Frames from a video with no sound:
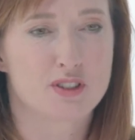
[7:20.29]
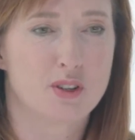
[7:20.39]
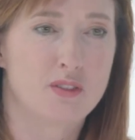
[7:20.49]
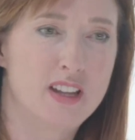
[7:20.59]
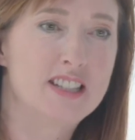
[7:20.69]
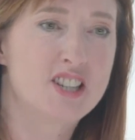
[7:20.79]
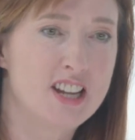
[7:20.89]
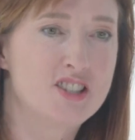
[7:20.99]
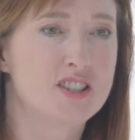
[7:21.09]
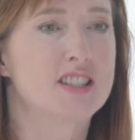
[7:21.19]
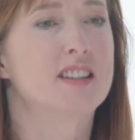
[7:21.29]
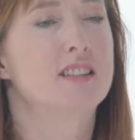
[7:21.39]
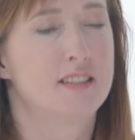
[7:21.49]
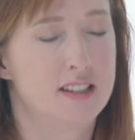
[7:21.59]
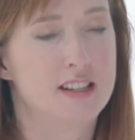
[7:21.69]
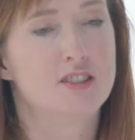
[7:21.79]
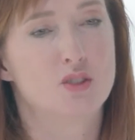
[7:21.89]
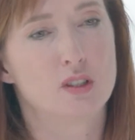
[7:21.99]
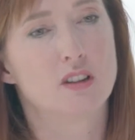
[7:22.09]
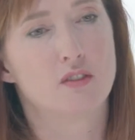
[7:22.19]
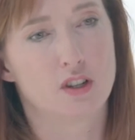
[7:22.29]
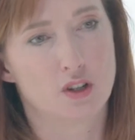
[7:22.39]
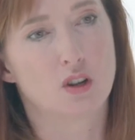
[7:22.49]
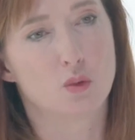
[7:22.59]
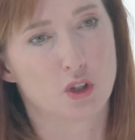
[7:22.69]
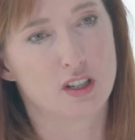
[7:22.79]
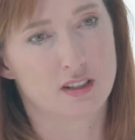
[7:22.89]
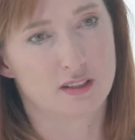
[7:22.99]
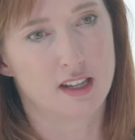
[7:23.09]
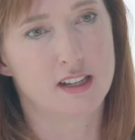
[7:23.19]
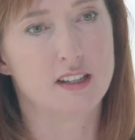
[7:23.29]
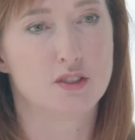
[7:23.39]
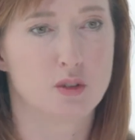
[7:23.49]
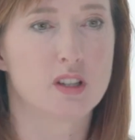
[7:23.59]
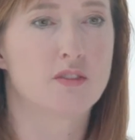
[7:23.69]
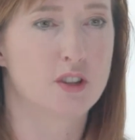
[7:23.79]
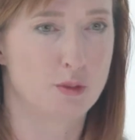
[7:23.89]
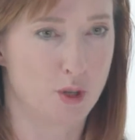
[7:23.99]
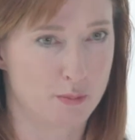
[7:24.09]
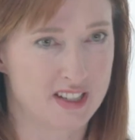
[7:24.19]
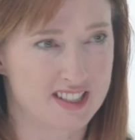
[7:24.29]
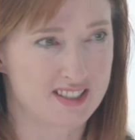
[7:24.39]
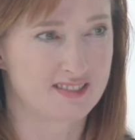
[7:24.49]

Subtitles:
So if he changes it, then he's doing it for your own good and he's doing it for your purpose.